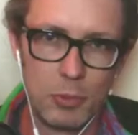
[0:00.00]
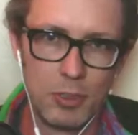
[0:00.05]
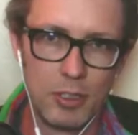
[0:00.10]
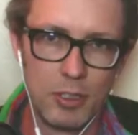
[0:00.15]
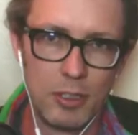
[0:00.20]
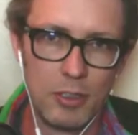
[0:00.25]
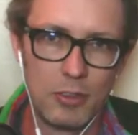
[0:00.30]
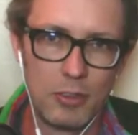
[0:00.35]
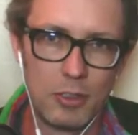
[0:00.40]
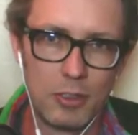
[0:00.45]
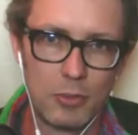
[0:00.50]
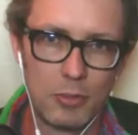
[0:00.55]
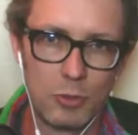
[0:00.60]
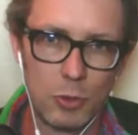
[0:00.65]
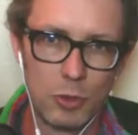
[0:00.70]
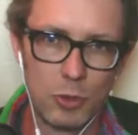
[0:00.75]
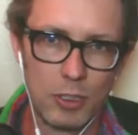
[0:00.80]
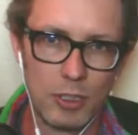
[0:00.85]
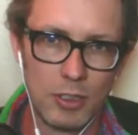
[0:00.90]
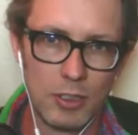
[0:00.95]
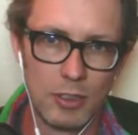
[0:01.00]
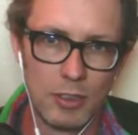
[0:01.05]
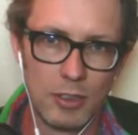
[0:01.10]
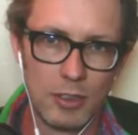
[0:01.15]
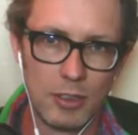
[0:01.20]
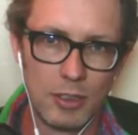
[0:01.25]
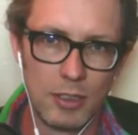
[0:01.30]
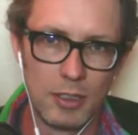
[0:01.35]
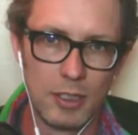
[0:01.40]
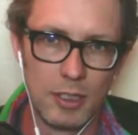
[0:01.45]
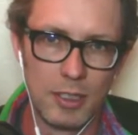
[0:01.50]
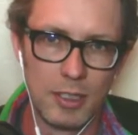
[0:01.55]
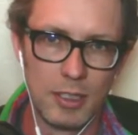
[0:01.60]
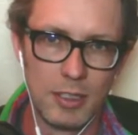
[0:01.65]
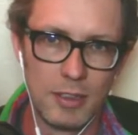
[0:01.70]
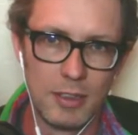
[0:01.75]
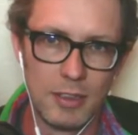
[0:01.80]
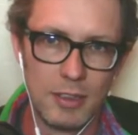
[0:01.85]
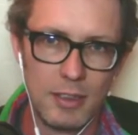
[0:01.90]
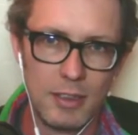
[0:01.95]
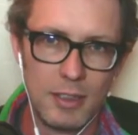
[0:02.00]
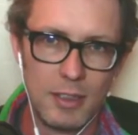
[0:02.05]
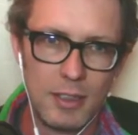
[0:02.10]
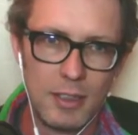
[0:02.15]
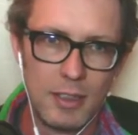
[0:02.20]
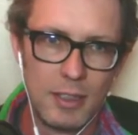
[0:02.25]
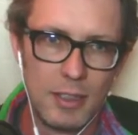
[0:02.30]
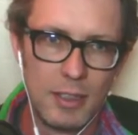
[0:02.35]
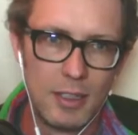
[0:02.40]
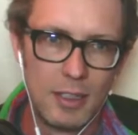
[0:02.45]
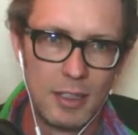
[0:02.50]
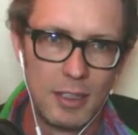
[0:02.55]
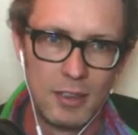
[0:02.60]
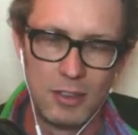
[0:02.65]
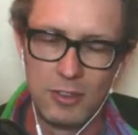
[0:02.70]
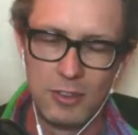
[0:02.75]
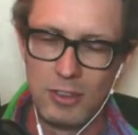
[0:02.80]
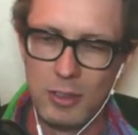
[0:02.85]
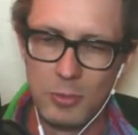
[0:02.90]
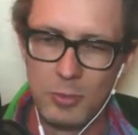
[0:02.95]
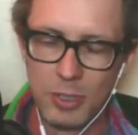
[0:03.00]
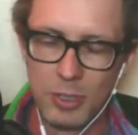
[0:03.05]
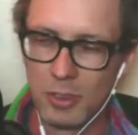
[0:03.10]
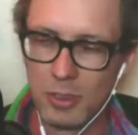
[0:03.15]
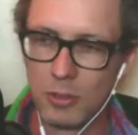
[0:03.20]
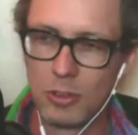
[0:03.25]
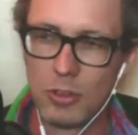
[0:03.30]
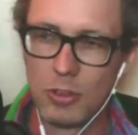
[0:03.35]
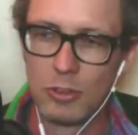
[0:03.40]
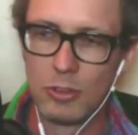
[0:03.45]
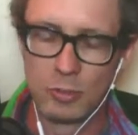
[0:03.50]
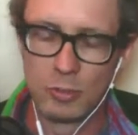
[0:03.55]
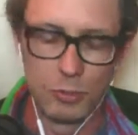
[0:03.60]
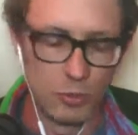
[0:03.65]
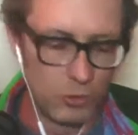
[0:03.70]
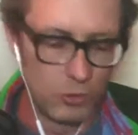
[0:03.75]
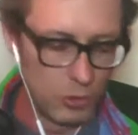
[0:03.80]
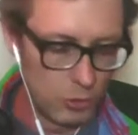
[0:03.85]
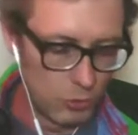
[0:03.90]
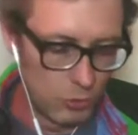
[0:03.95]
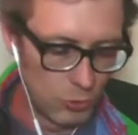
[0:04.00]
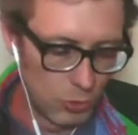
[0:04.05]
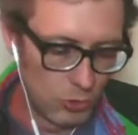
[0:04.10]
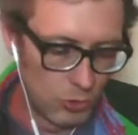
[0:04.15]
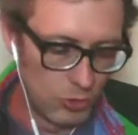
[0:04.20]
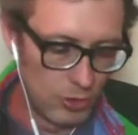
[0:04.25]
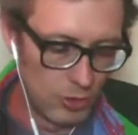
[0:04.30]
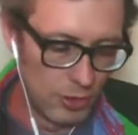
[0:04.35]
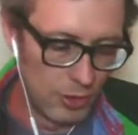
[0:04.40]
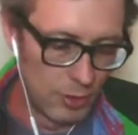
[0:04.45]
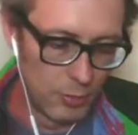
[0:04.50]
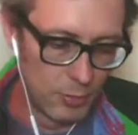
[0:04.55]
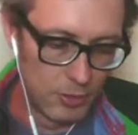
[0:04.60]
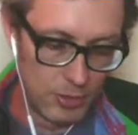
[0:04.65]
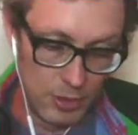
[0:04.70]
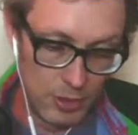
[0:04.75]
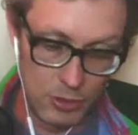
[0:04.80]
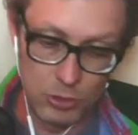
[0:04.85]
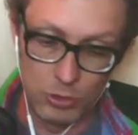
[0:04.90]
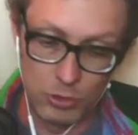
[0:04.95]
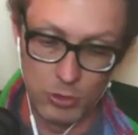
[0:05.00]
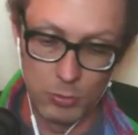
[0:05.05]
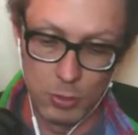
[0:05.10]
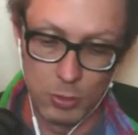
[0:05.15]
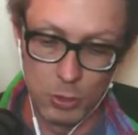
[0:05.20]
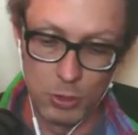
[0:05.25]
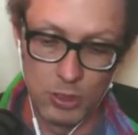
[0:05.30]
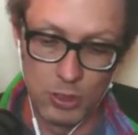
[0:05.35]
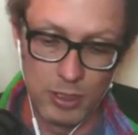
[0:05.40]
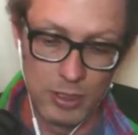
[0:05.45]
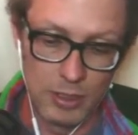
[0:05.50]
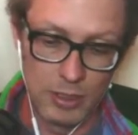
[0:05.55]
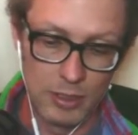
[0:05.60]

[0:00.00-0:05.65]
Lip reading: you can afford it. And it just seems like there's no substitute for seeing a potential employee,